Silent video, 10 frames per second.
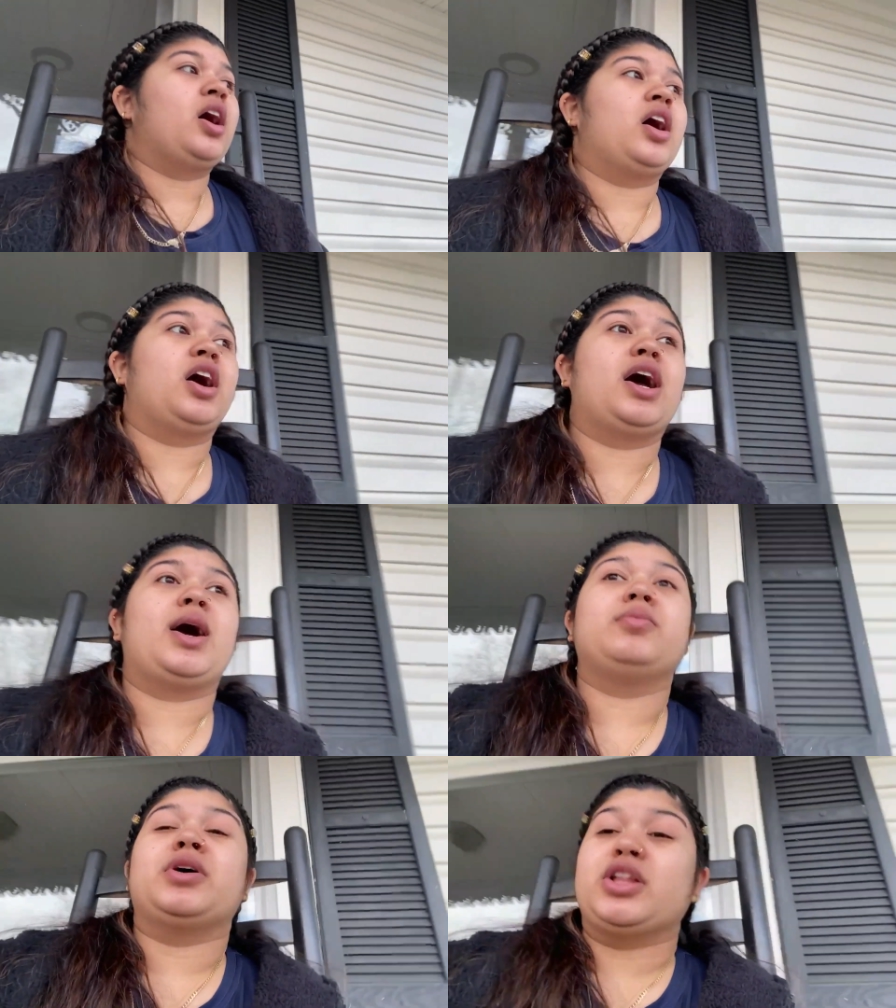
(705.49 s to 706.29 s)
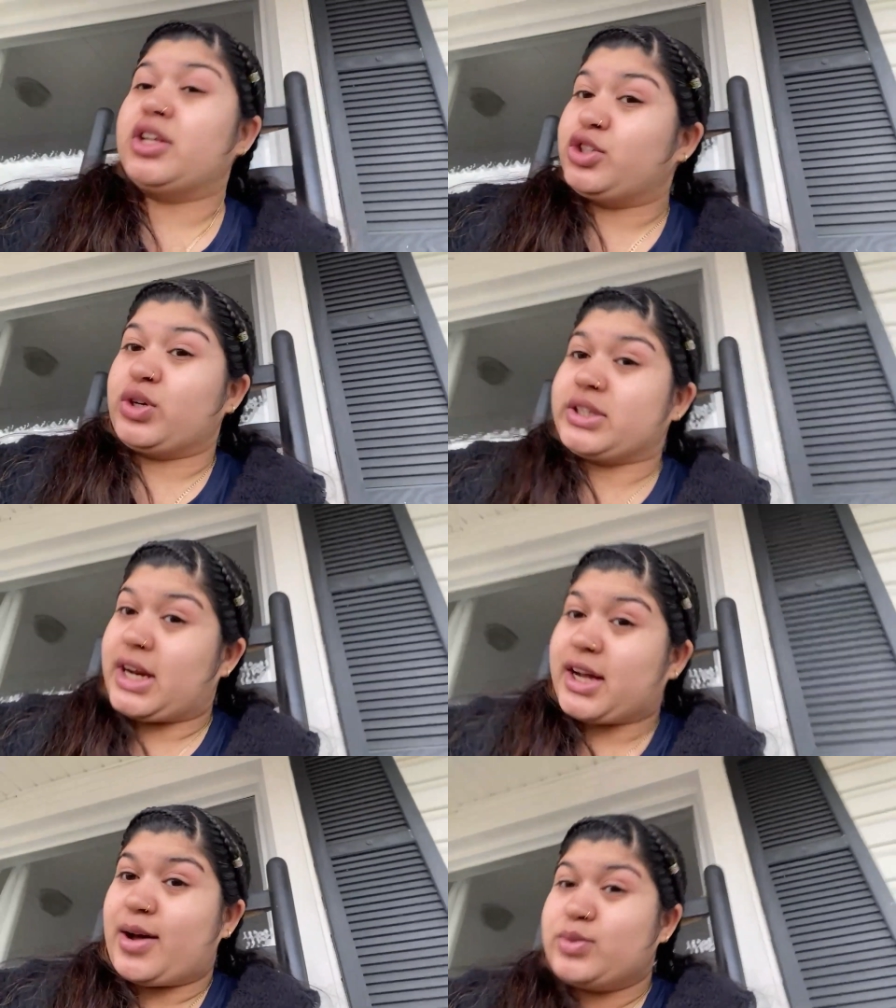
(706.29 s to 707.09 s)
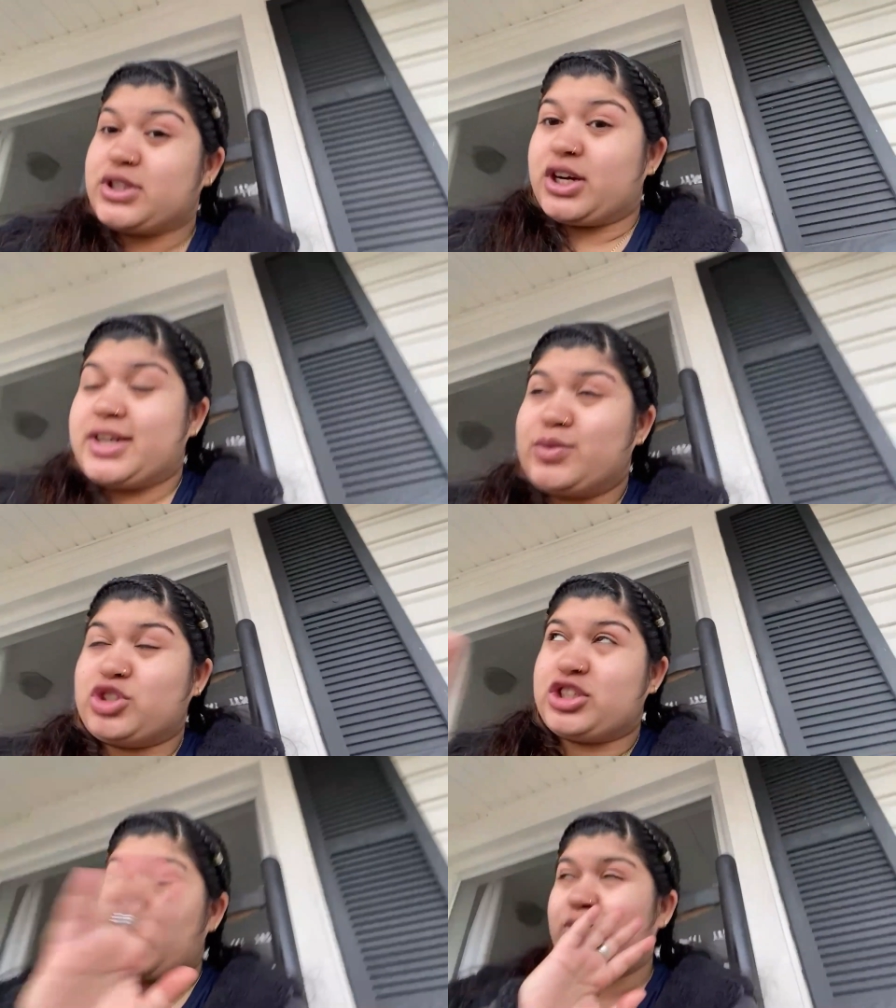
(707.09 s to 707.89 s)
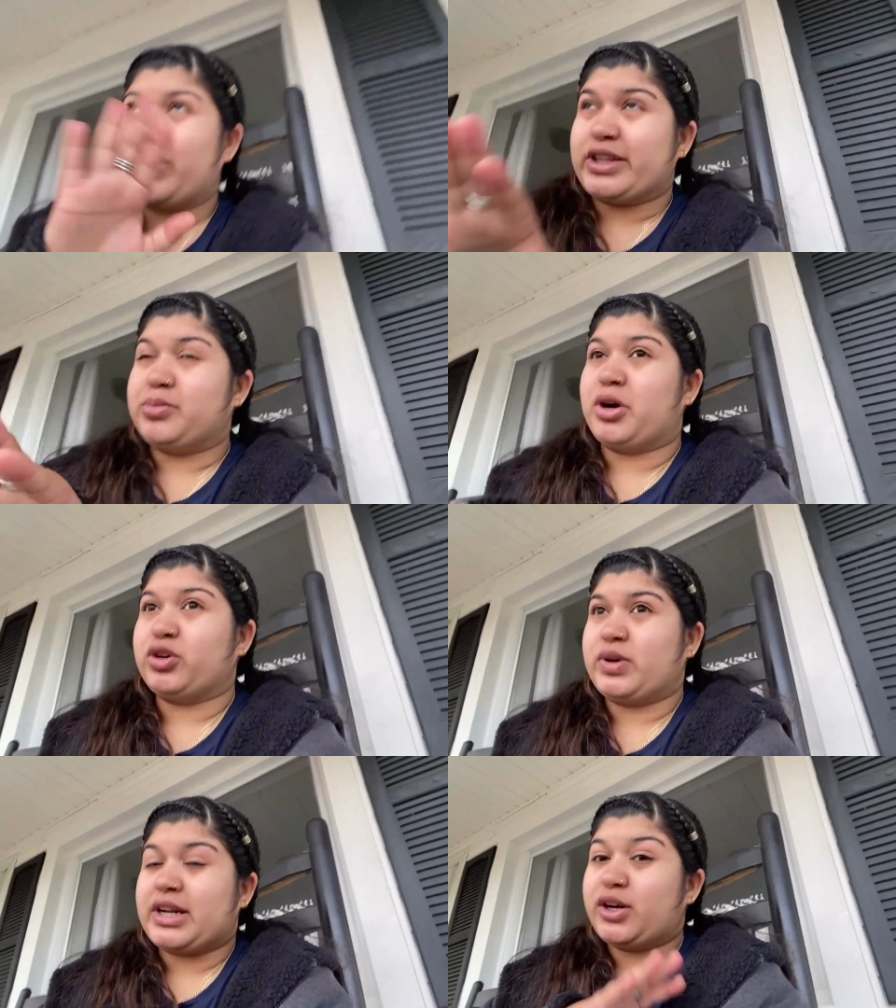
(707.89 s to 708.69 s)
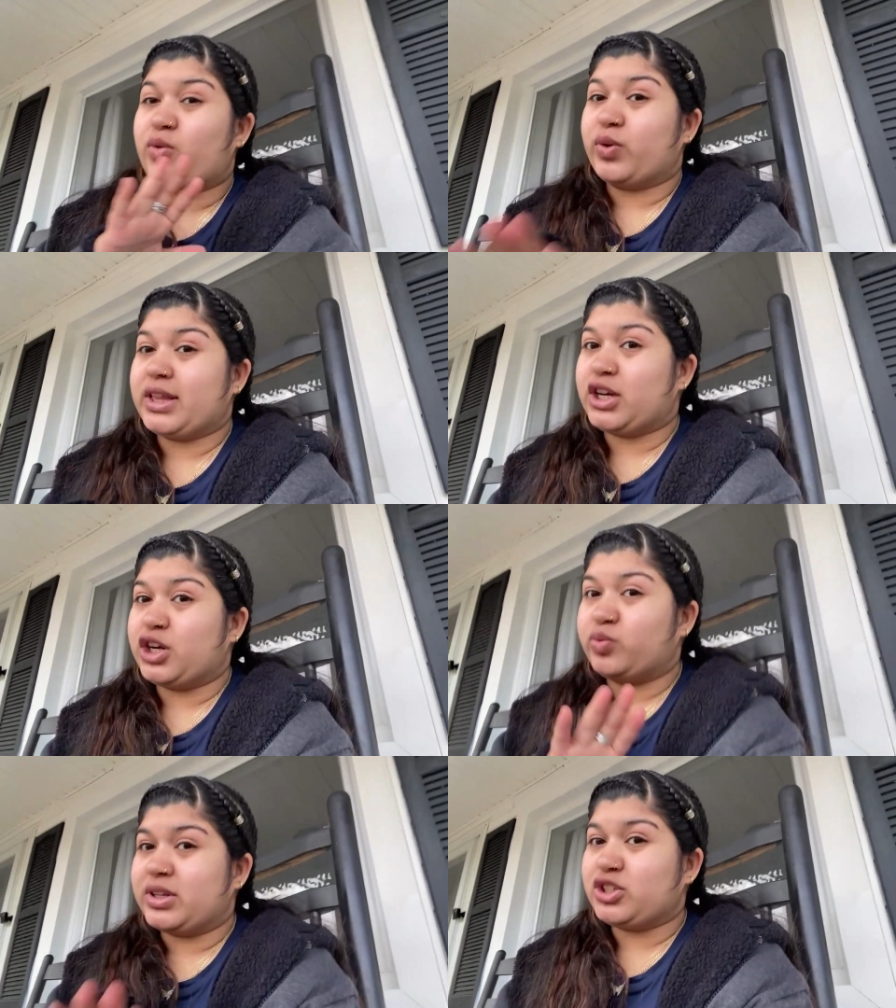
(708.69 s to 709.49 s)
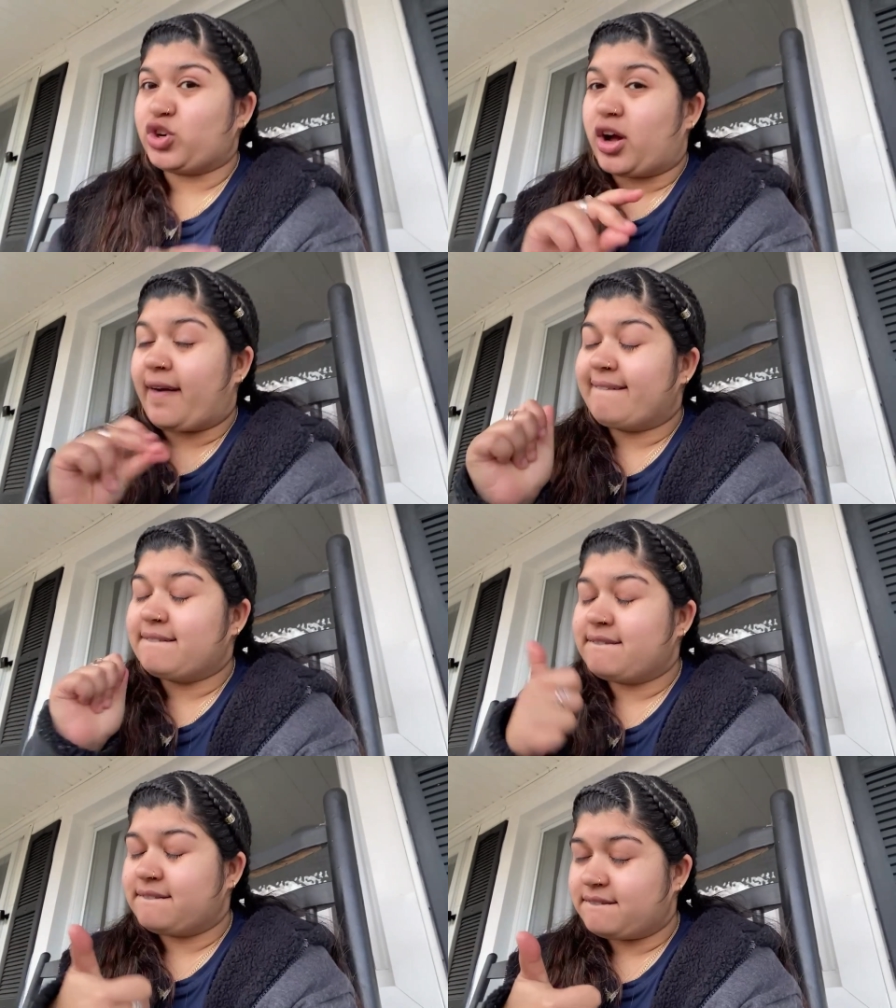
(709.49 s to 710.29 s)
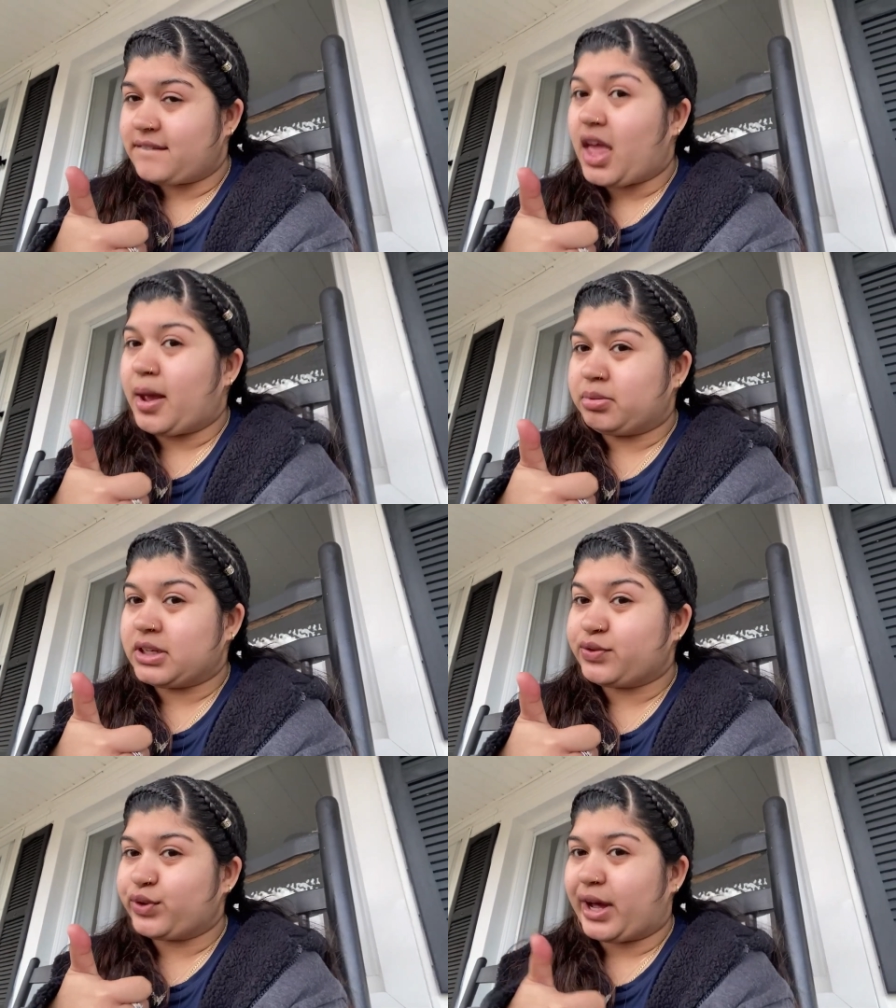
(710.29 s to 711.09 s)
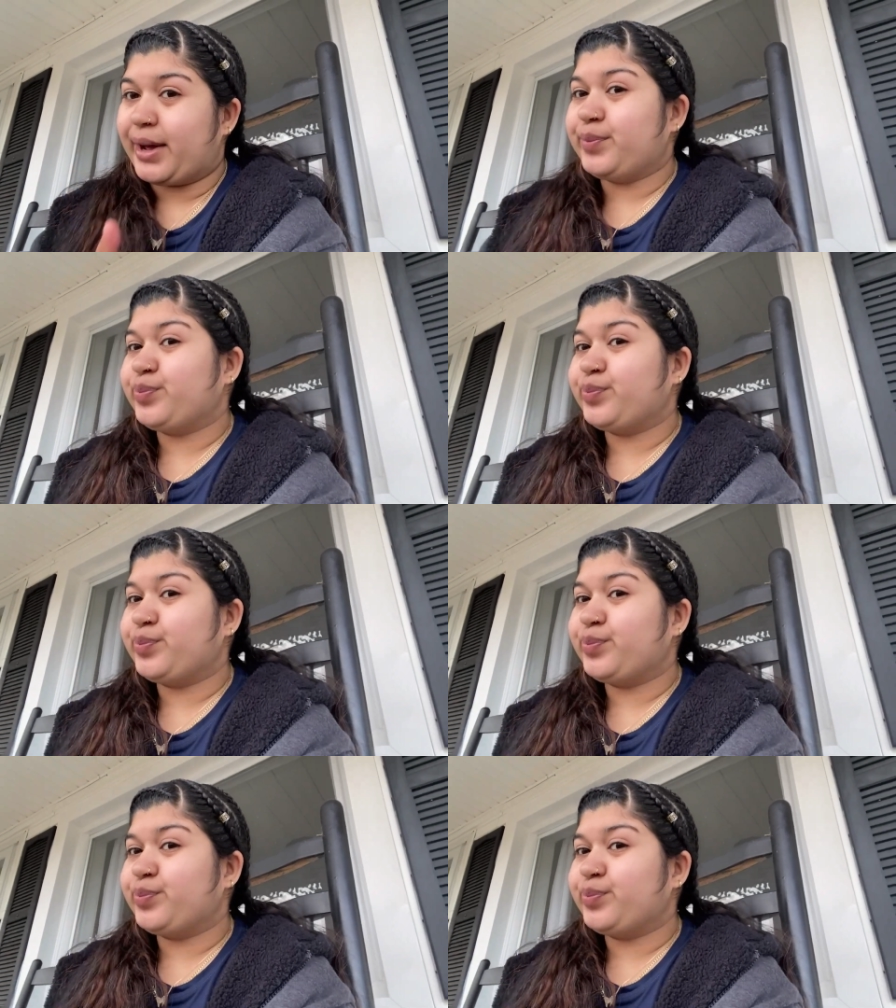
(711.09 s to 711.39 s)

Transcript: Um, the drink that I got was good. It was just a regular margarita. Really good, really strong. A plus for that.